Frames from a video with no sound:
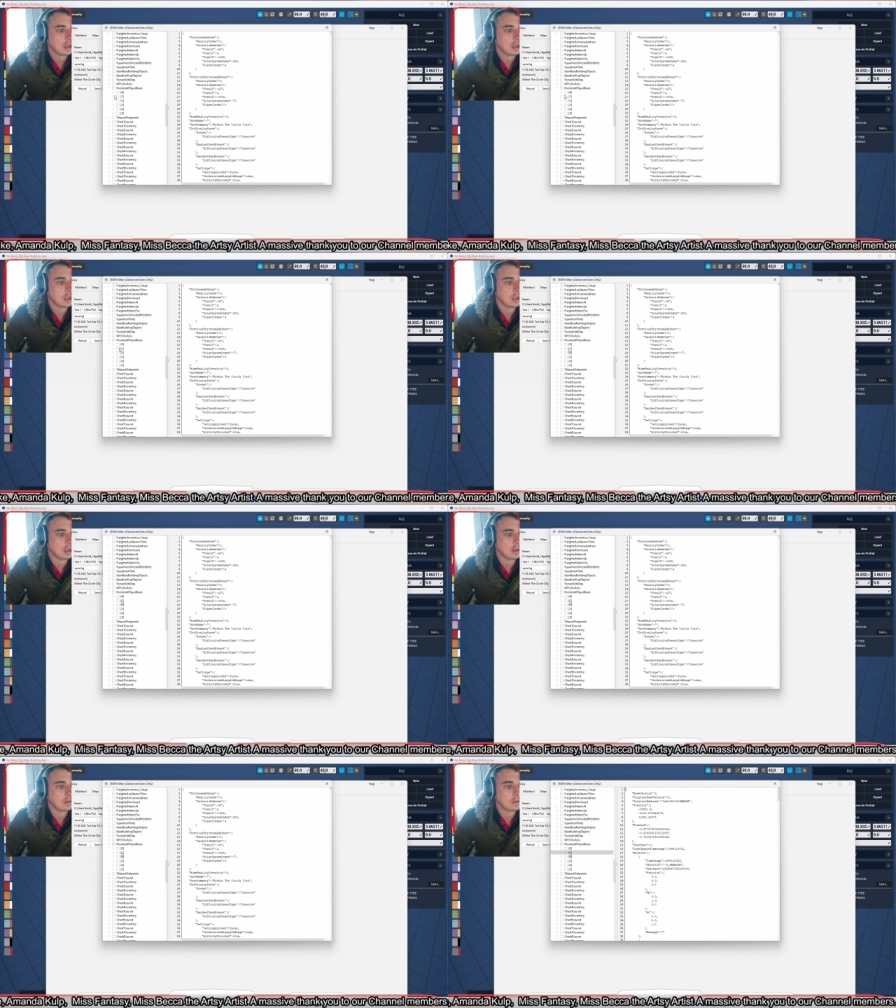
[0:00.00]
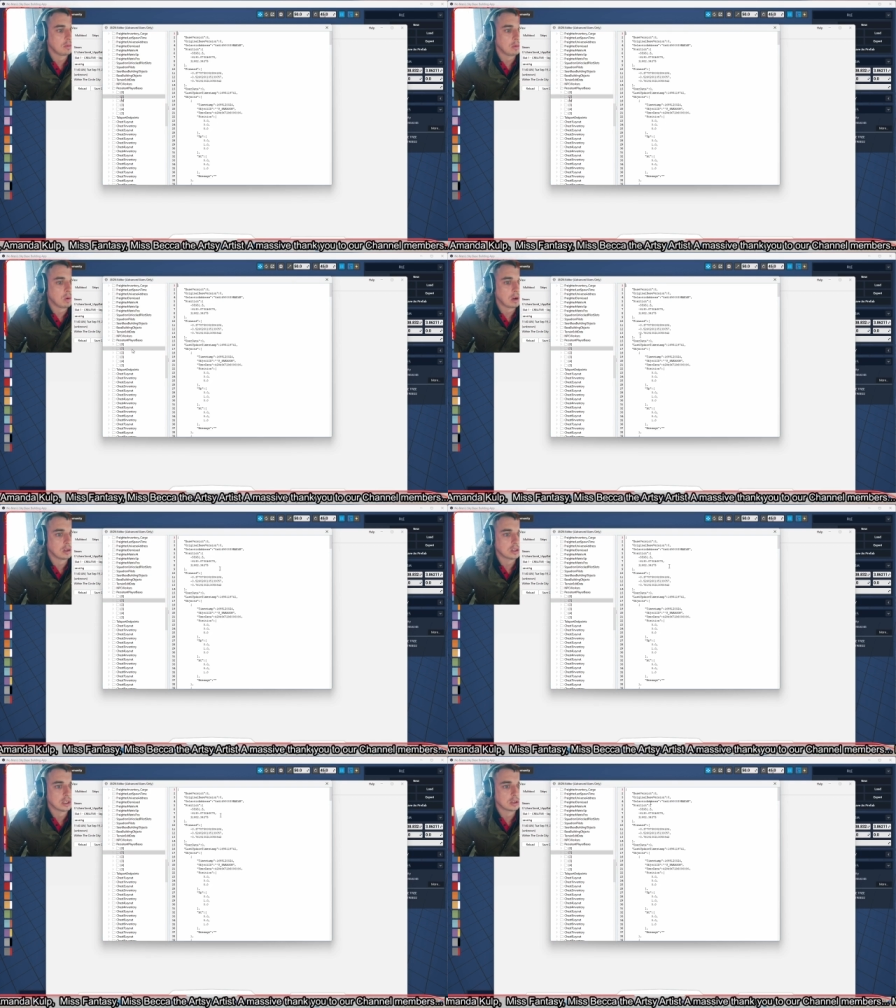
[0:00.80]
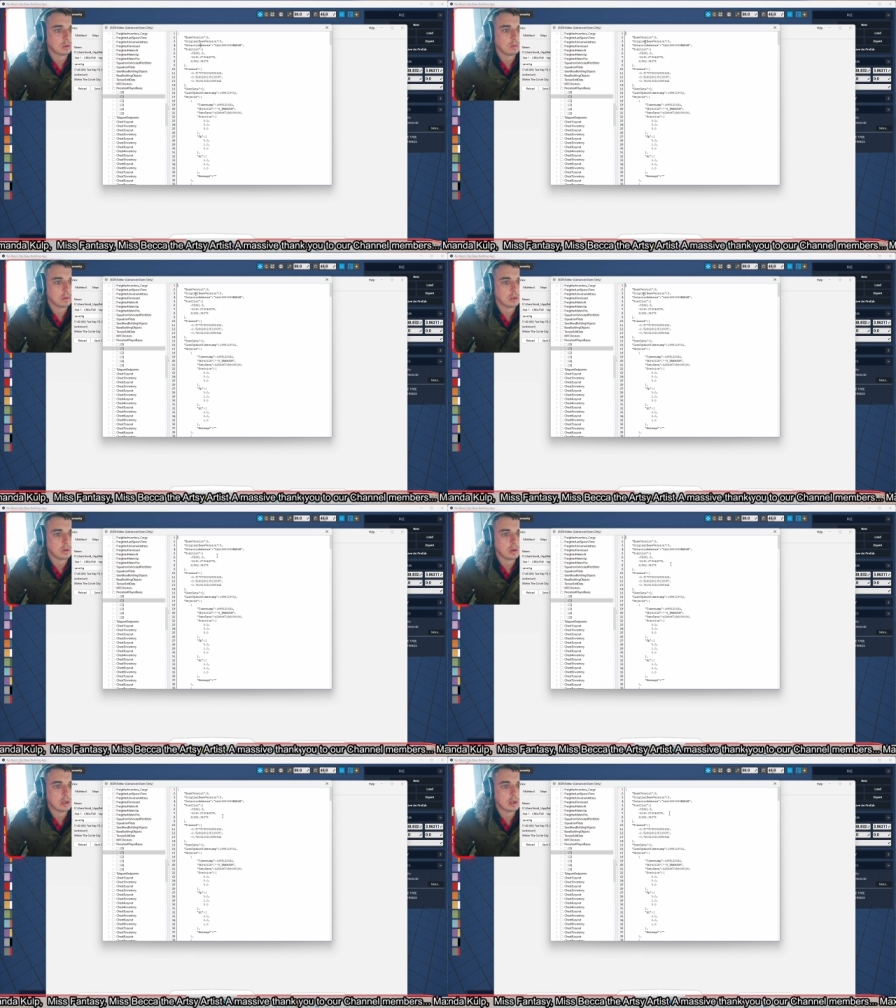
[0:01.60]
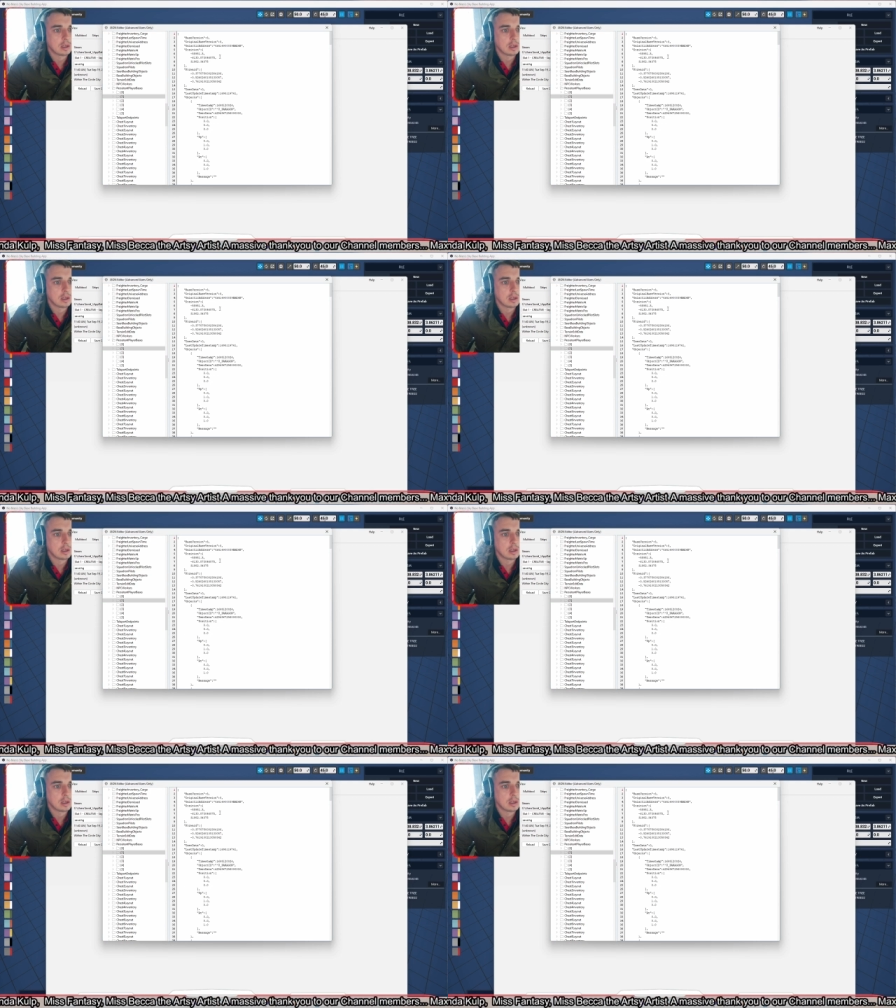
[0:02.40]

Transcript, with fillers: Uh, number one, because that's the one what we're doing.